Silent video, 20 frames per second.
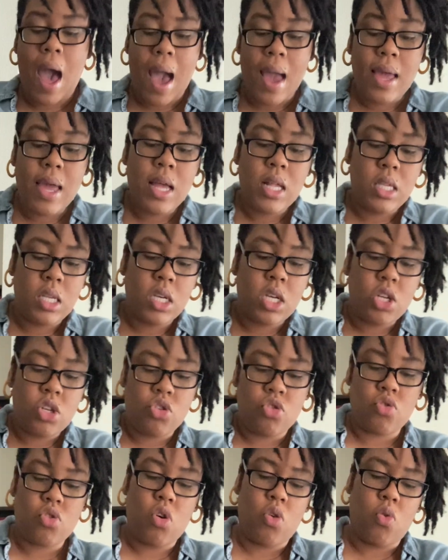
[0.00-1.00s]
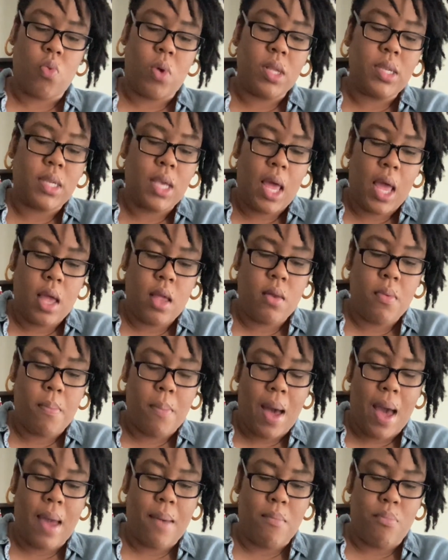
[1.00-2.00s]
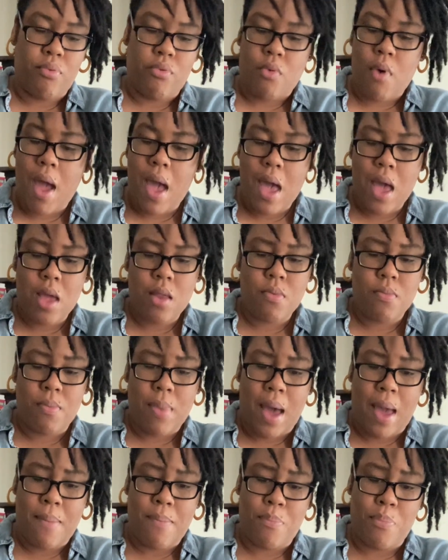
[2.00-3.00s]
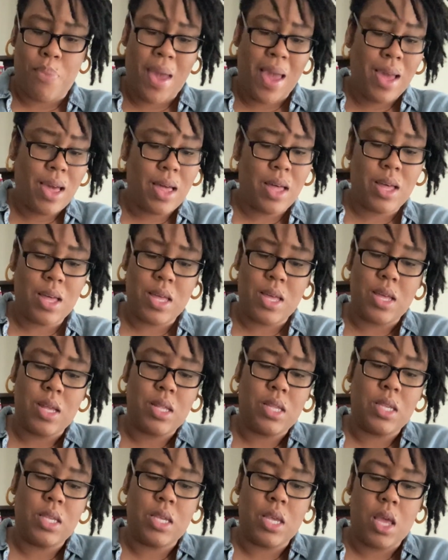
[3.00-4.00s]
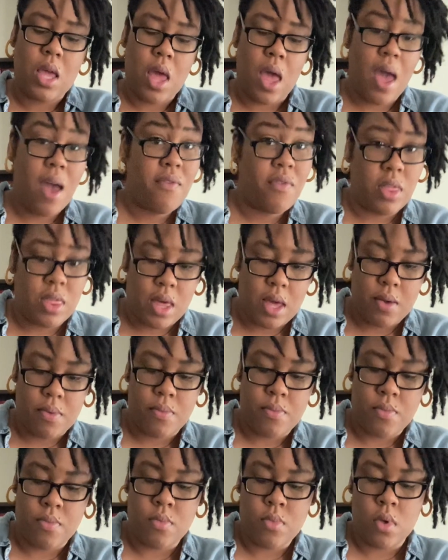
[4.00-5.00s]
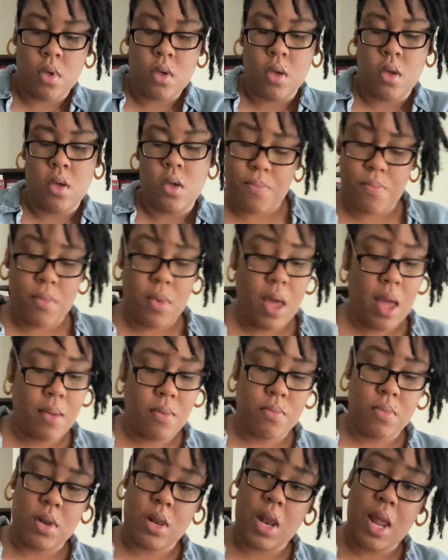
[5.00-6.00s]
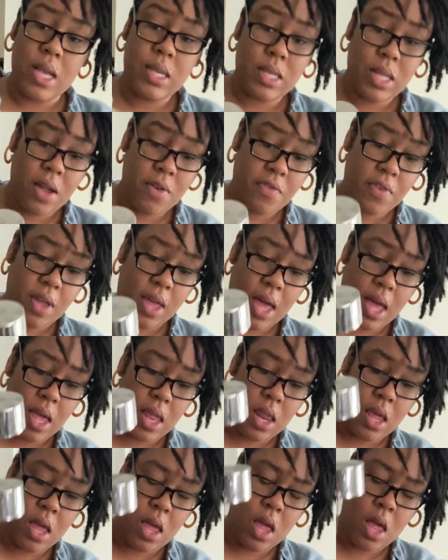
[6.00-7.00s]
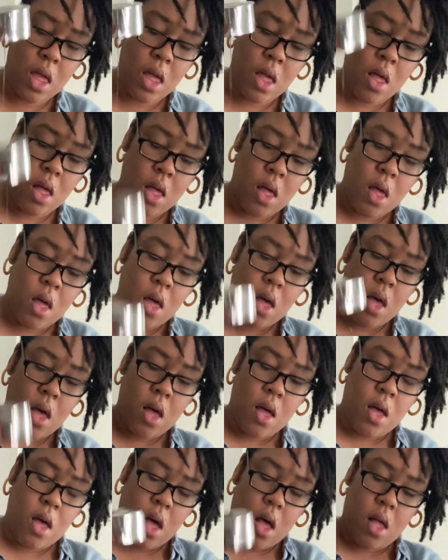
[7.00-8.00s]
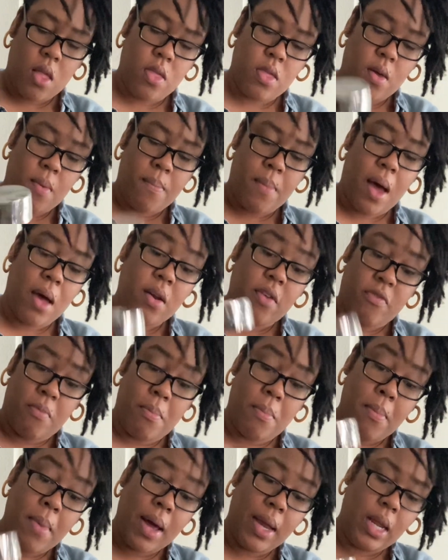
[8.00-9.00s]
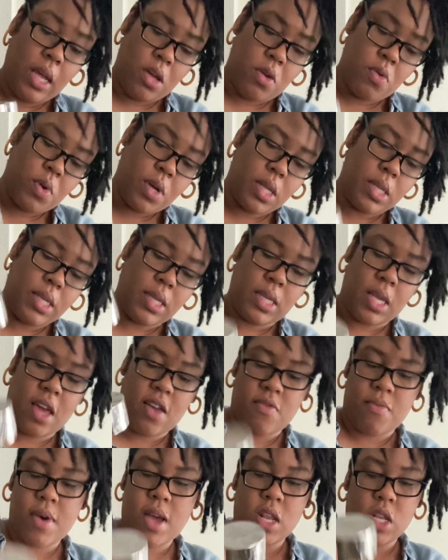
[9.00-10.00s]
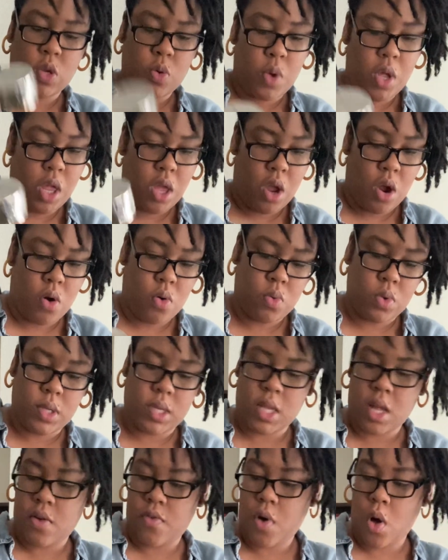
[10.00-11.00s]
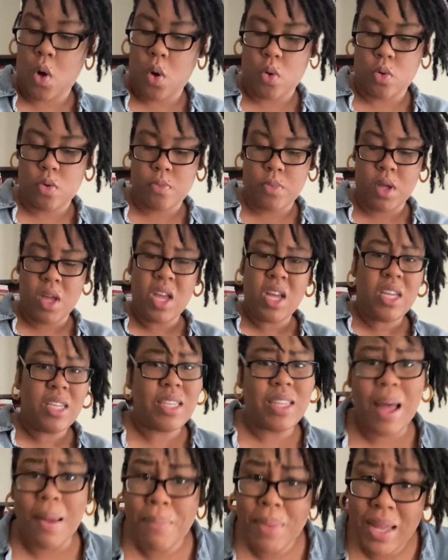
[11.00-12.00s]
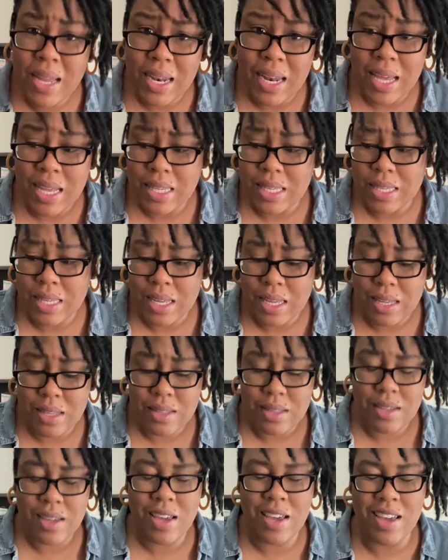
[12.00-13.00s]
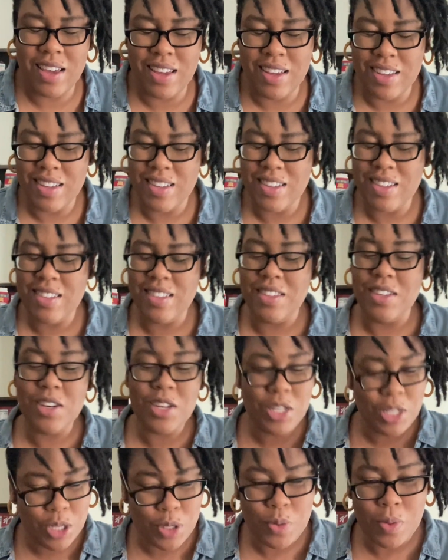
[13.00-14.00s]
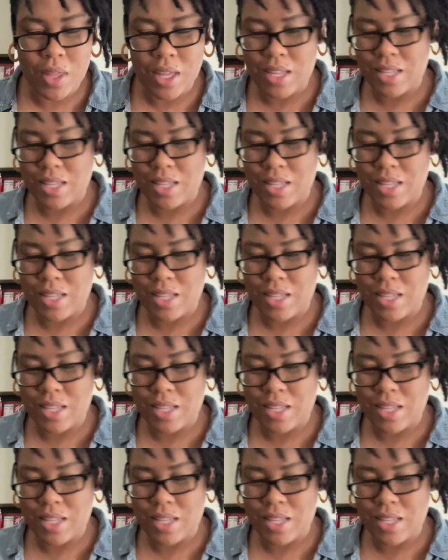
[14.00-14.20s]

I get to control what's in my bread, my baked goods, everything. And let's not forget the amount of money you can save by doing your own stuff home. Stop being lazy. You could do